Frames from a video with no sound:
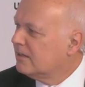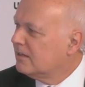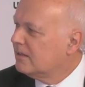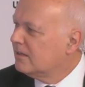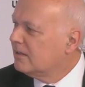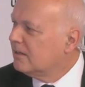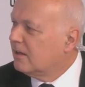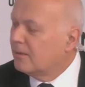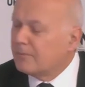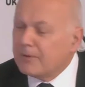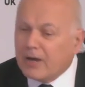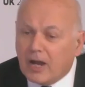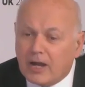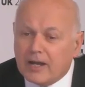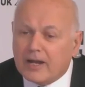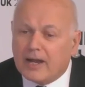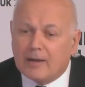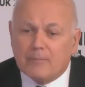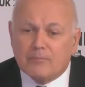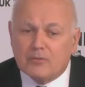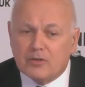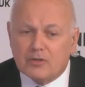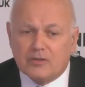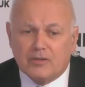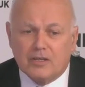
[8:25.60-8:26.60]
I mean, I
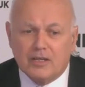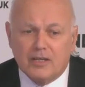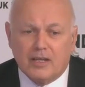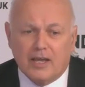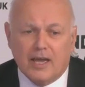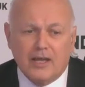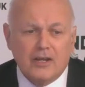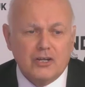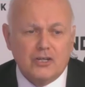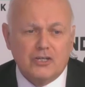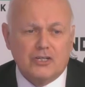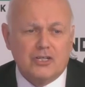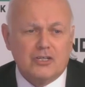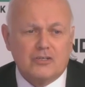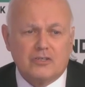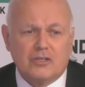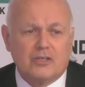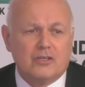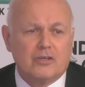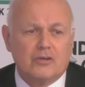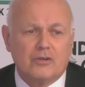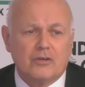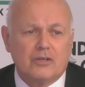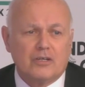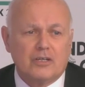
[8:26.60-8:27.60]
happen to think energy
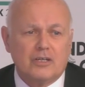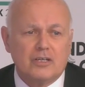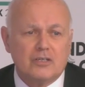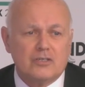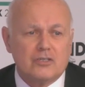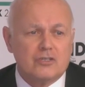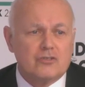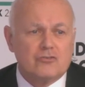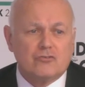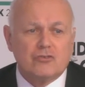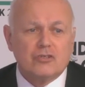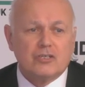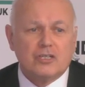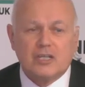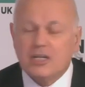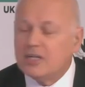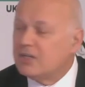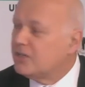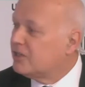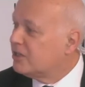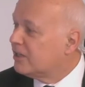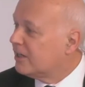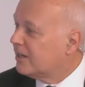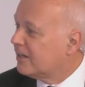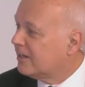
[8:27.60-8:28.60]
security is a
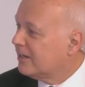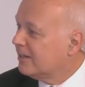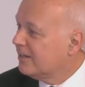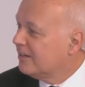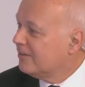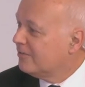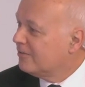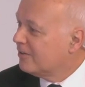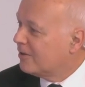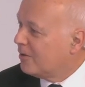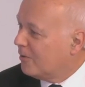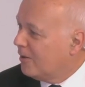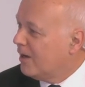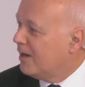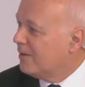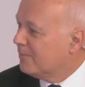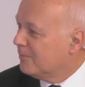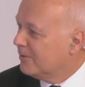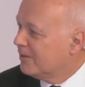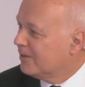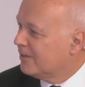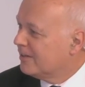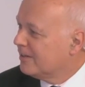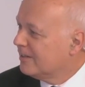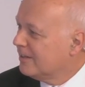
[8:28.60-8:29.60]
strategic
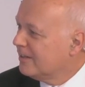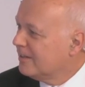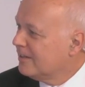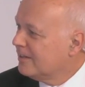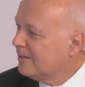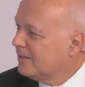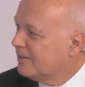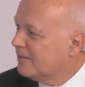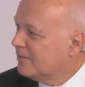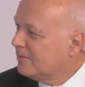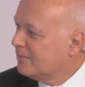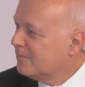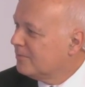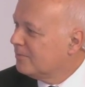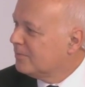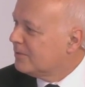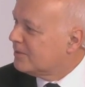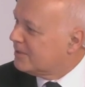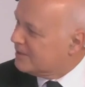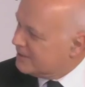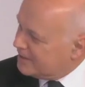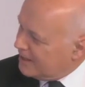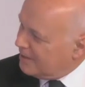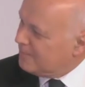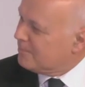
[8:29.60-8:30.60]
requirement. But
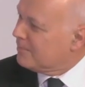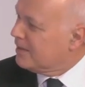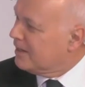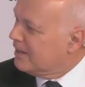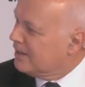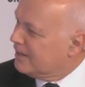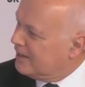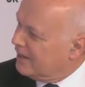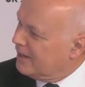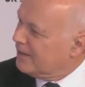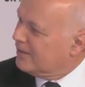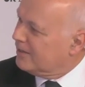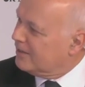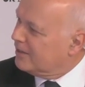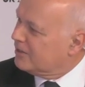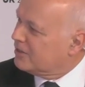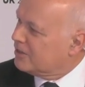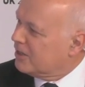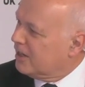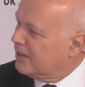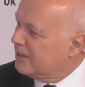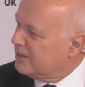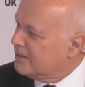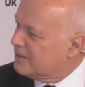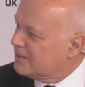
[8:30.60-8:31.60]
does that mean then that
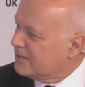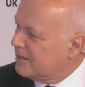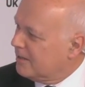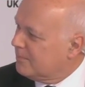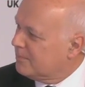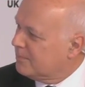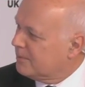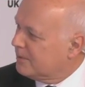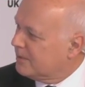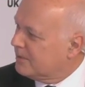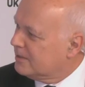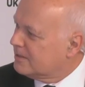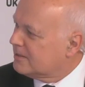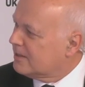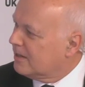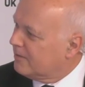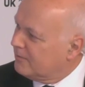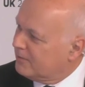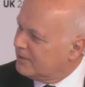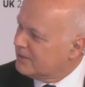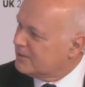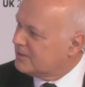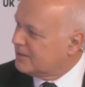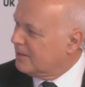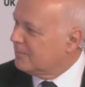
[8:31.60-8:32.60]
Chinese companies,
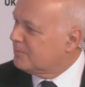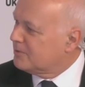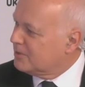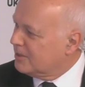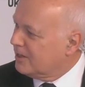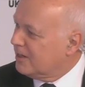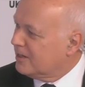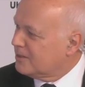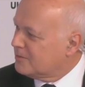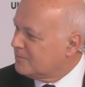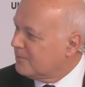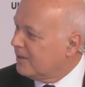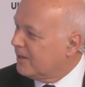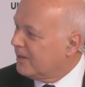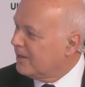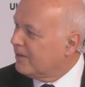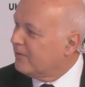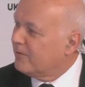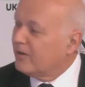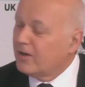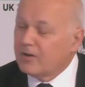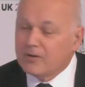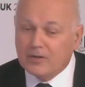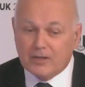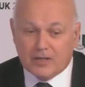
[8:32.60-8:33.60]
heavily subsidized by
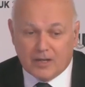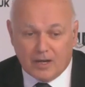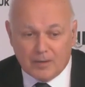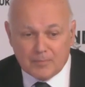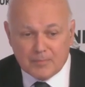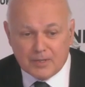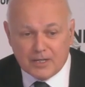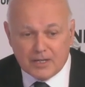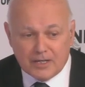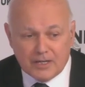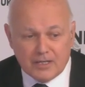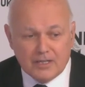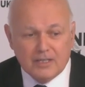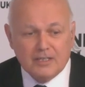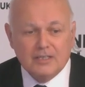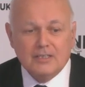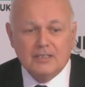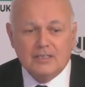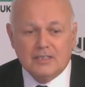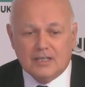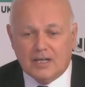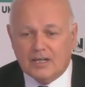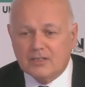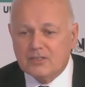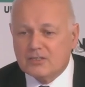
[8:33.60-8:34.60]
their own, come in
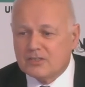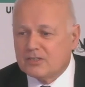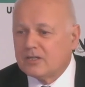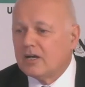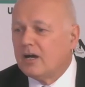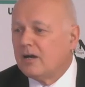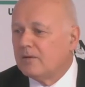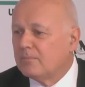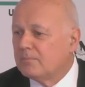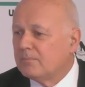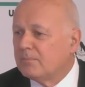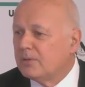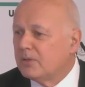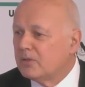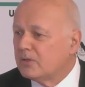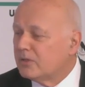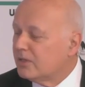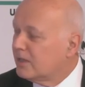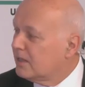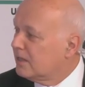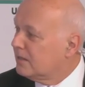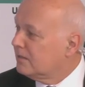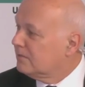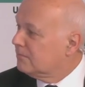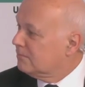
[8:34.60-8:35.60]
and start
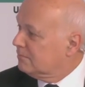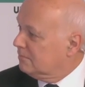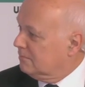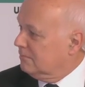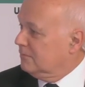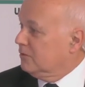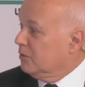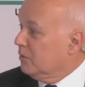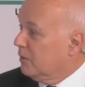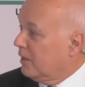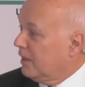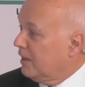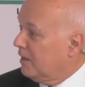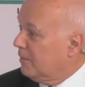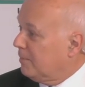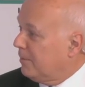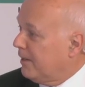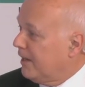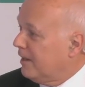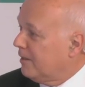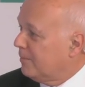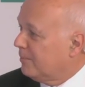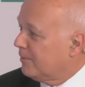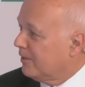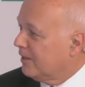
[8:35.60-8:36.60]
building nuclear
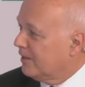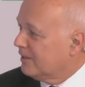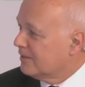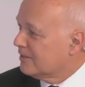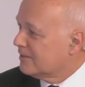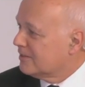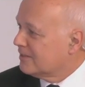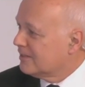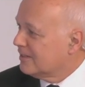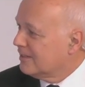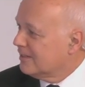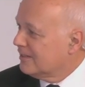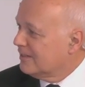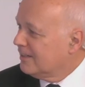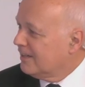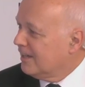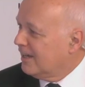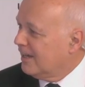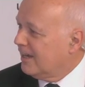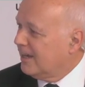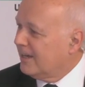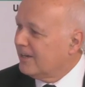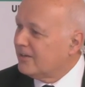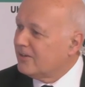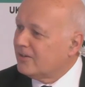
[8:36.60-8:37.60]
power plants
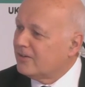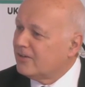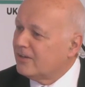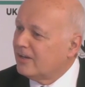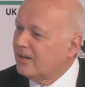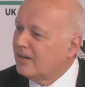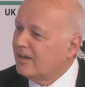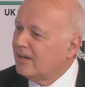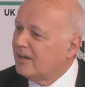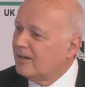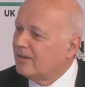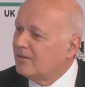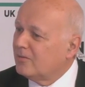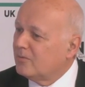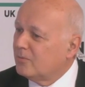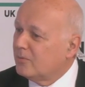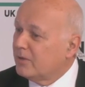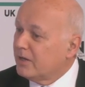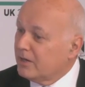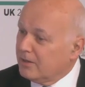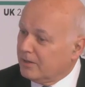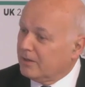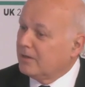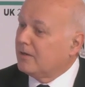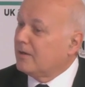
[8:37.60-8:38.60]
and
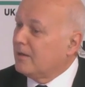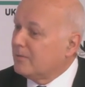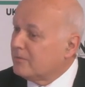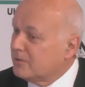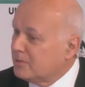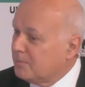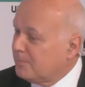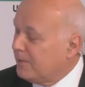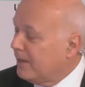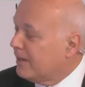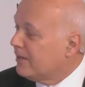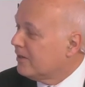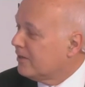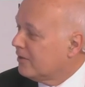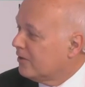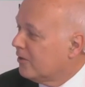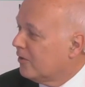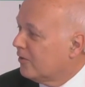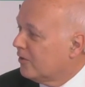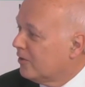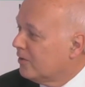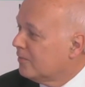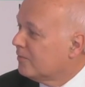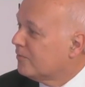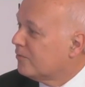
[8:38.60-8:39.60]
we become dependent
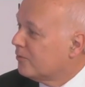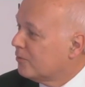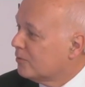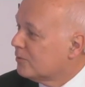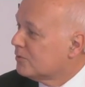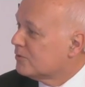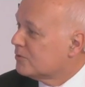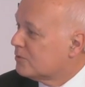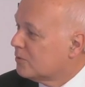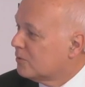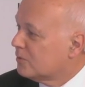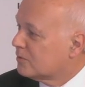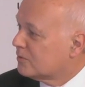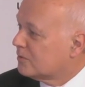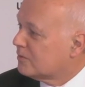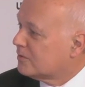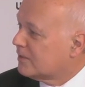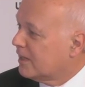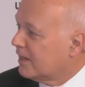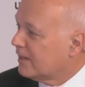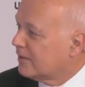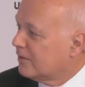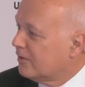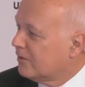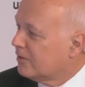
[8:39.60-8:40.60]
on them for all sorts of
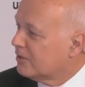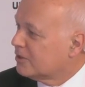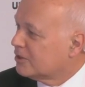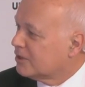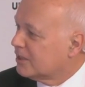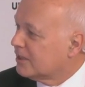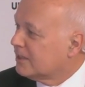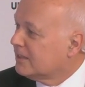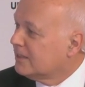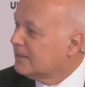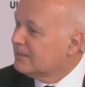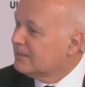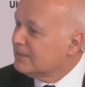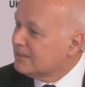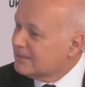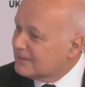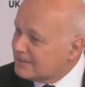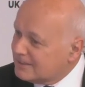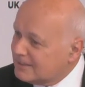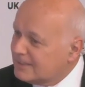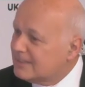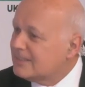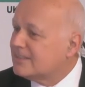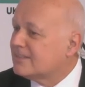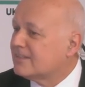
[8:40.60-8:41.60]
technology?
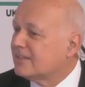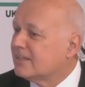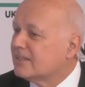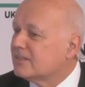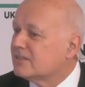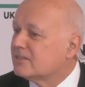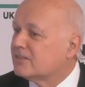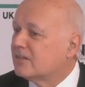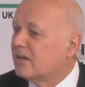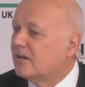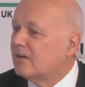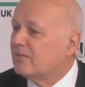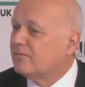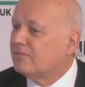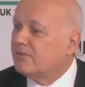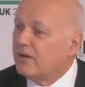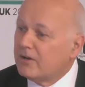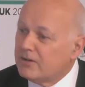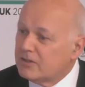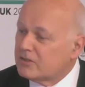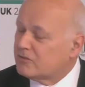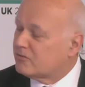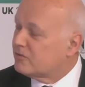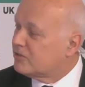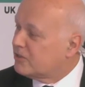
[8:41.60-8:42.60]
These things are
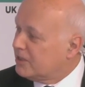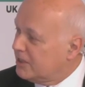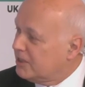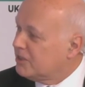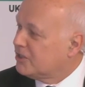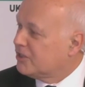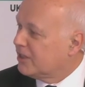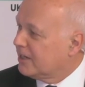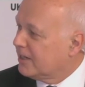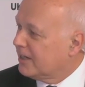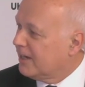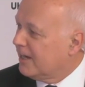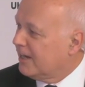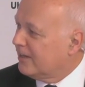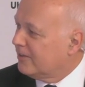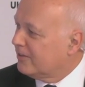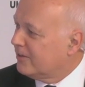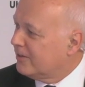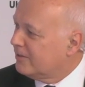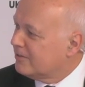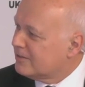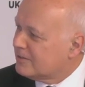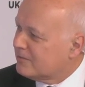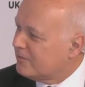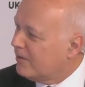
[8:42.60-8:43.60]
very strategic now.
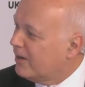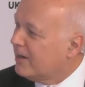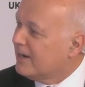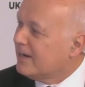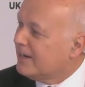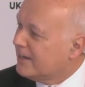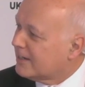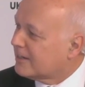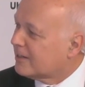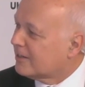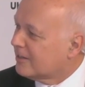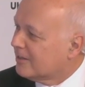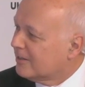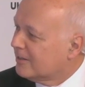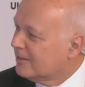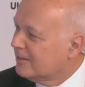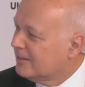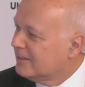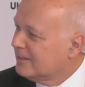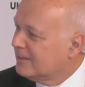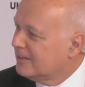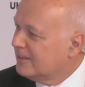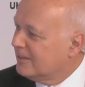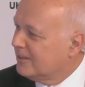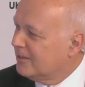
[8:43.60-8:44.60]
There is very little
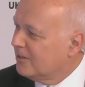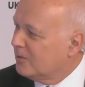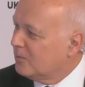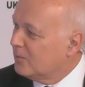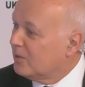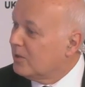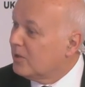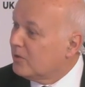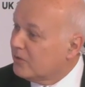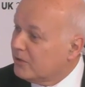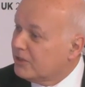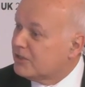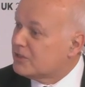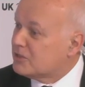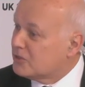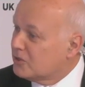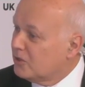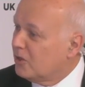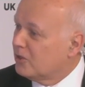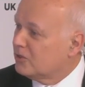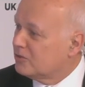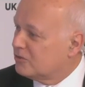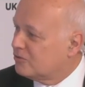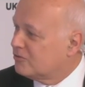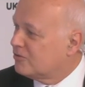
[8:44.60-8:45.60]
in the world that is
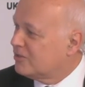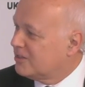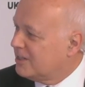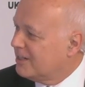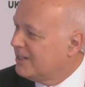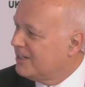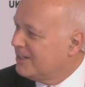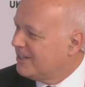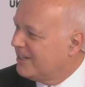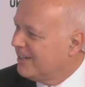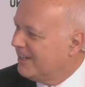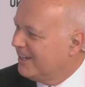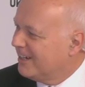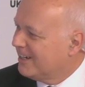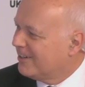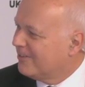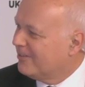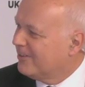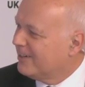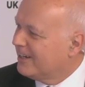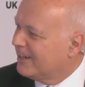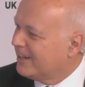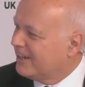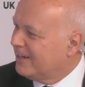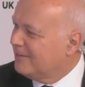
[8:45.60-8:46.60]
not strategic
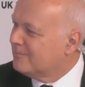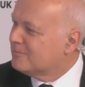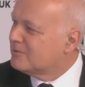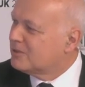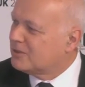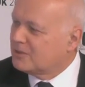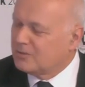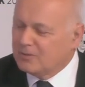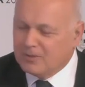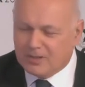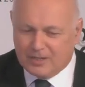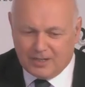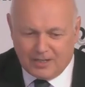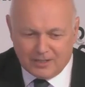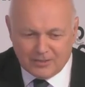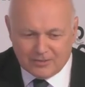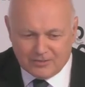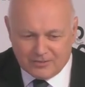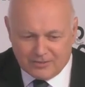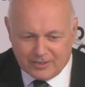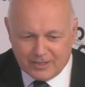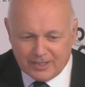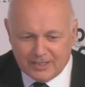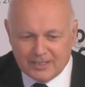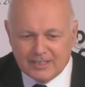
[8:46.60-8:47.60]
when it comes to a
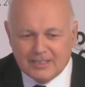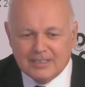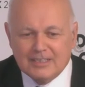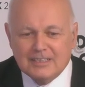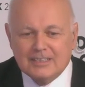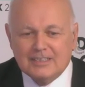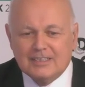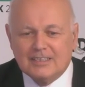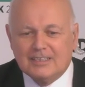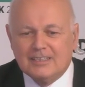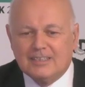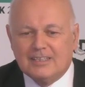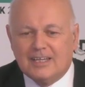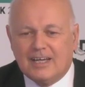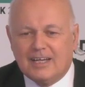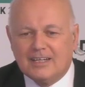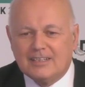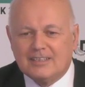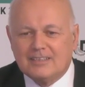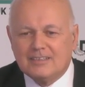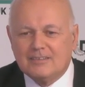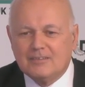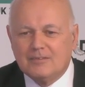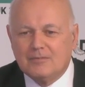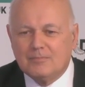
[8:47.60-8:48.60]
country
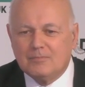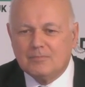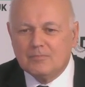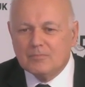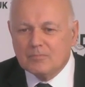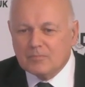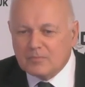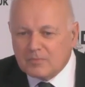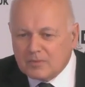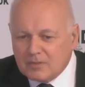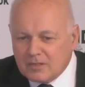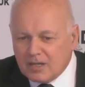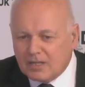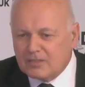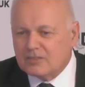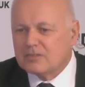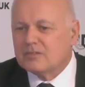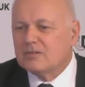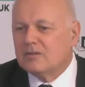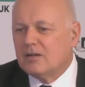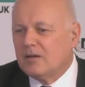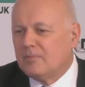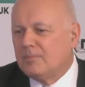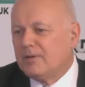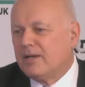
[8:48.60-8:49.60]
that
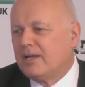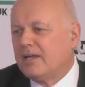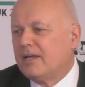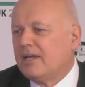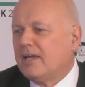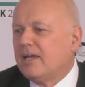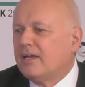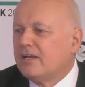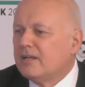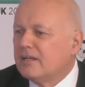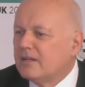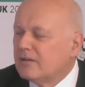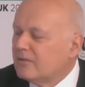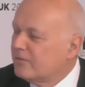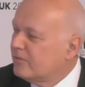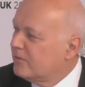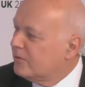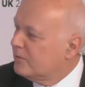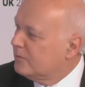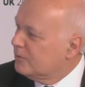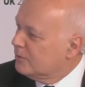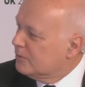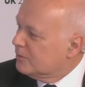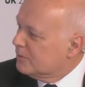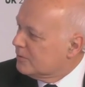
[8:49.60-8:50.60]
doesn't obey any of
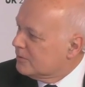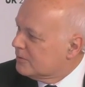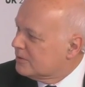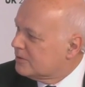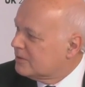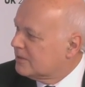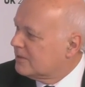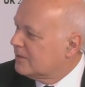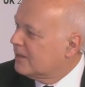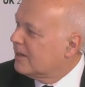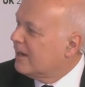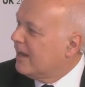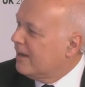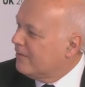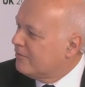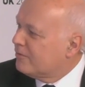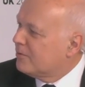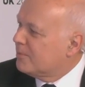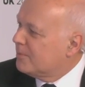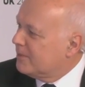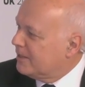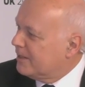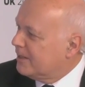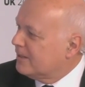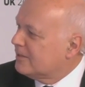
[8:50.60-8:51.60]
the rules that
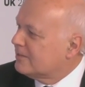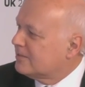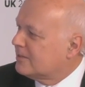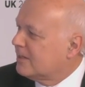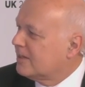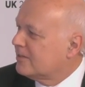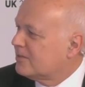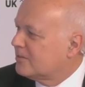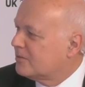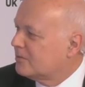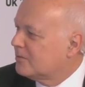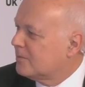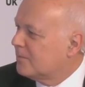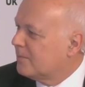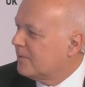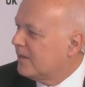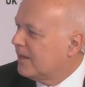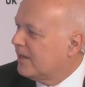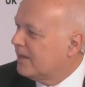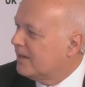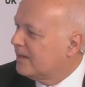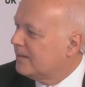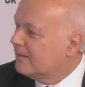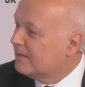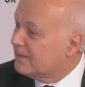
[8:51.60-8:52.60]
everybody else has to
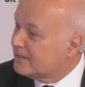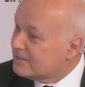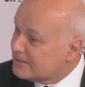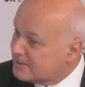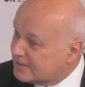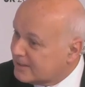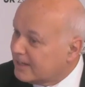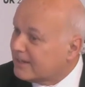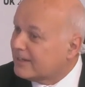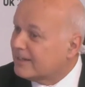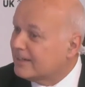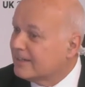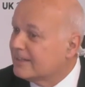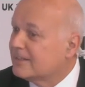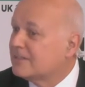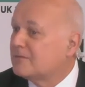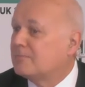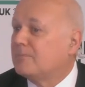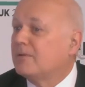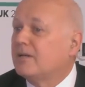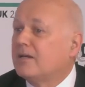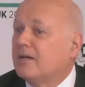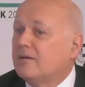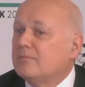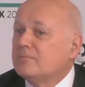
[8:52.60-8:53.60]
obey. Then suddenly this
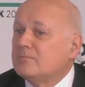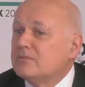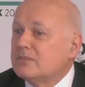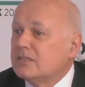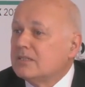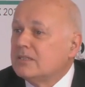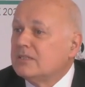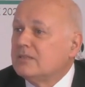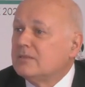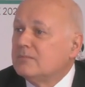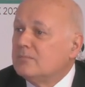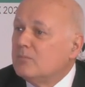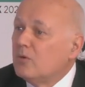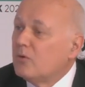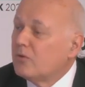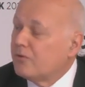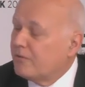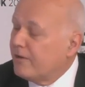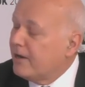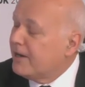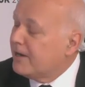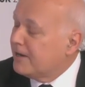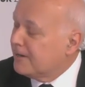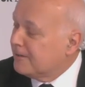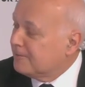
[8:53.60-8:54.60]
becomes more
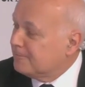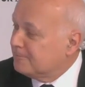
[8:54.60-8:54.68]
threatening.